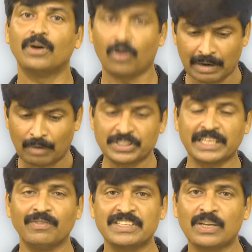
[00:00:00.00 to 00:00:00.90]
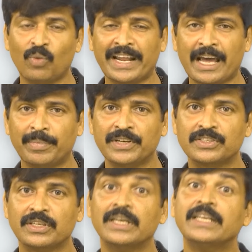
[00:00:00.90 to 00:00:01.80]
Or outside the vessel, what
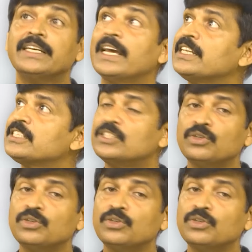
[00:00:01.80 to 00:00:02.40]
happens? Yes,